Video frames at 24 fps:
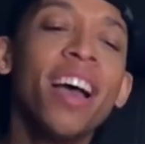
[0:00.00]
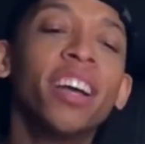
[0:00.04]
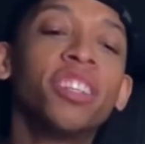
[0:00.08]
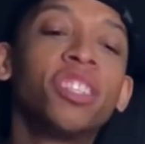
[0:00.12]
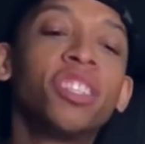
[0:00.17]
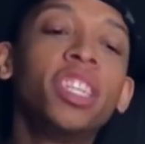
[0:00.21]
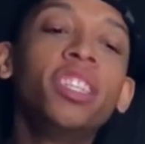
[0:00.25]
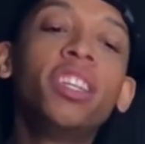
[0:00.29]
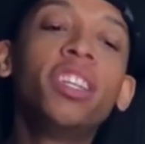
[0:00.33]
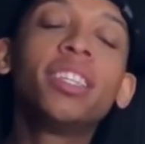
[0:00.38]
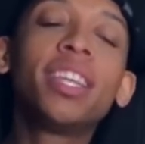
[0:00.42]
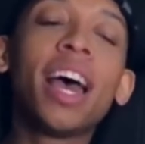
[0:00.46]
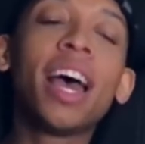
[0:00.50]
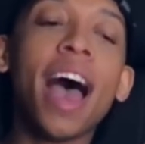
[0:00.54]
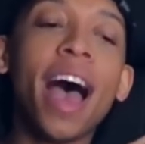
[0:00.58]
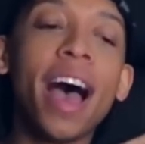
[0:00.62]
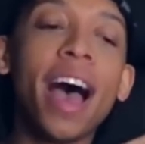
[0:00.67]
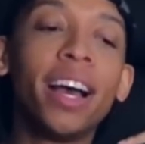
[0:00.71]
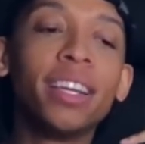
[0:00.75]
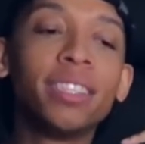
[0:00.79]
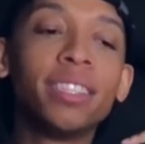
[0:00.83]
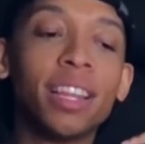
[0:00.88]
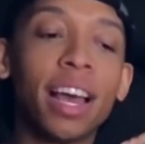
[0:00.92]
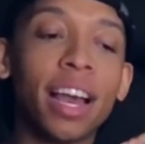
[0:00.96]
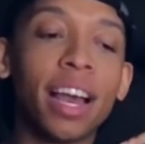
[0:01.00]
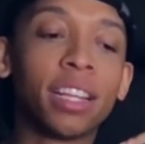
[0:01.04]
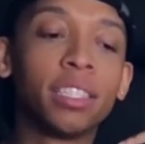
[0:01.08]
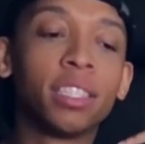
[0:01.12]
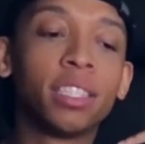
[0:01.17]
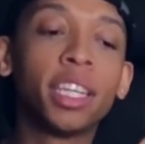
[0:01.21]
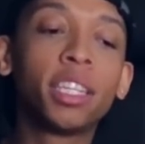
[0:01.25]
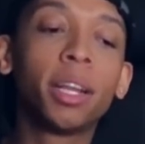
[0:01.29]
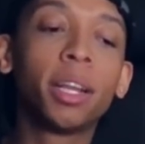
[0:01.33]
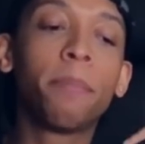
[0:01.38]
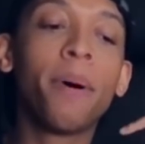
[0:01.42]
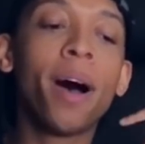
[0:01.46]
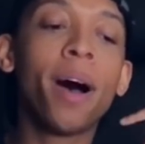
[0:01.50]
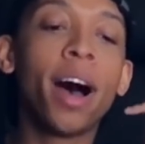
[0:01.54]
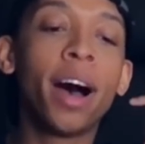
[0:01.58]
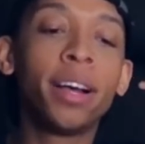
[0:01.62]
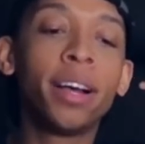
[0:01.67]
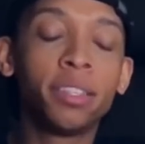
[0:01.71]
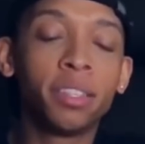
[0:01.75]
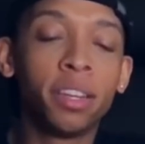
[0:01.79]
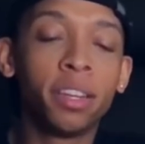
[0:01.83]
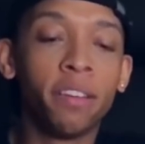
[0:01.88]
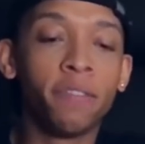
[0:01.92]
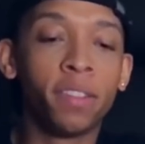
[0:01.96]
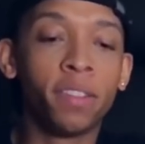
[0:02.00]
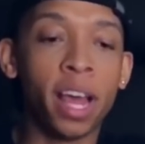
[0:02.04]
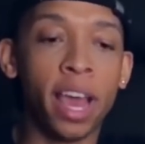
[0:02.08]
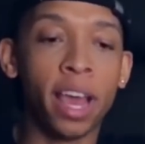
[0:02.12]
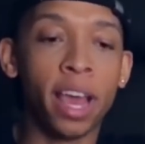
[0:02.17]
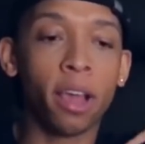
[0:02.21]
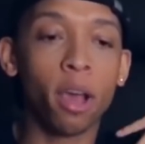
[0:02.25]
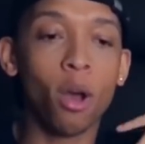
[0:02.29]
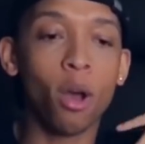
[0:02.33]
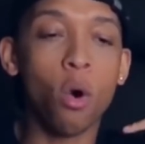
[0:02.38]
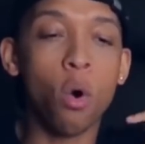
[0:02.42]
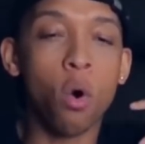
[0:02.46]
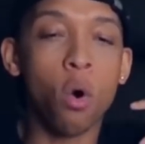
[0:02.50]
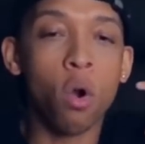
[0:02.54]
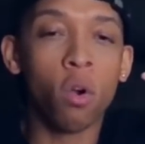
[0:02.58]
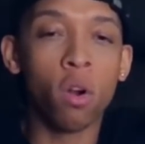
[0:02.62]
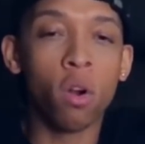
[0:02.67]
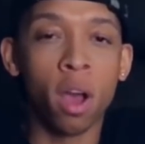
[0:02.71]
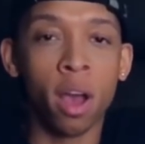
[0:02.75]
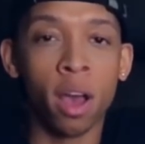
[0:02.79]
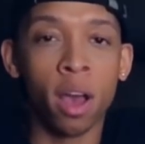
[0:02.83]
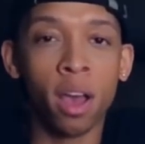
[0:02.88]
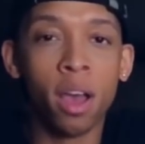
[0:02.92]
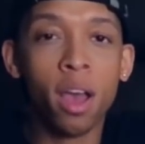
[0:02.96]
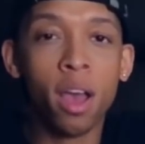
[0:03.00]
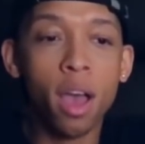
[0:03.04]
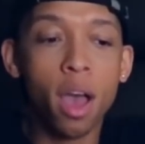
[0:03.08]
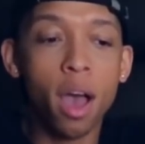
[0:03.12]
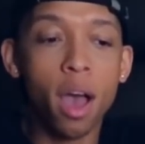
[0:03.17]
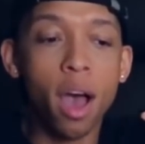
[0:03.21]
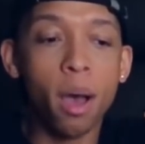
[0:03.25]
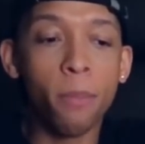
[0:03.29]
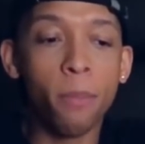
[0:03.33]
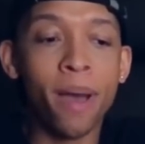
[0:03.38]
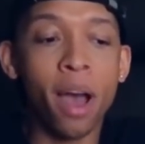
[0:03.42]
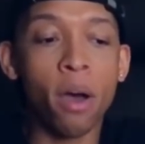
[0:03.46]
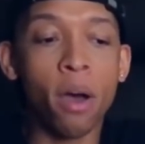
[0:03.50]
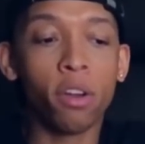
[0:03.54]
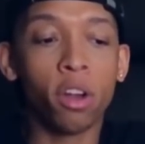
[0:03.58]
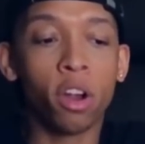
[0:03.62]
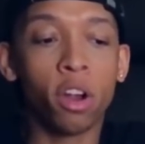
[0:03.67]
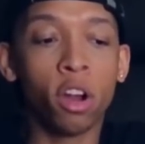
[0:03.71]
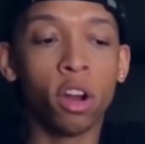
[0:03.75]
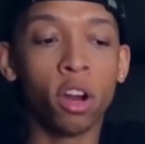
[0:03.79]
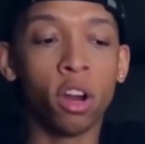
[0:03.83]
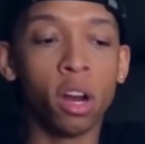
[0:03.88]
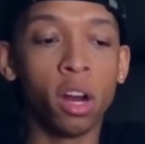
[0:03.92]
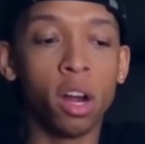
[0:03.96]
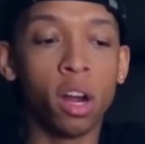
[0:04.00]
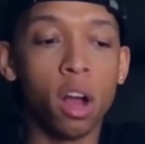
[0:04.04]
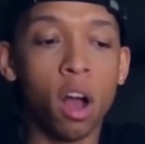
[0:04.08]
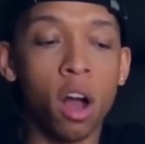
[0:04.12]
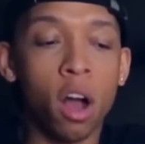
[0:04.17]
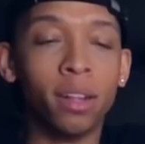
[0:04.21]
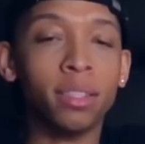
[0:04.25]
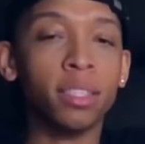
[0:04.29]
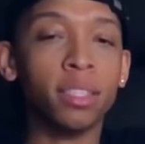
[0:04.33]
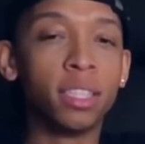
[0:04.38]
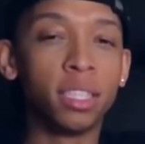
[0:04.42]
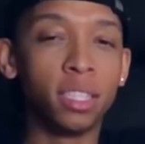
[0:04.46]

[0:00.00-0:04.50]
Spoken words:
She just has, like, such a positive, like, aura about her on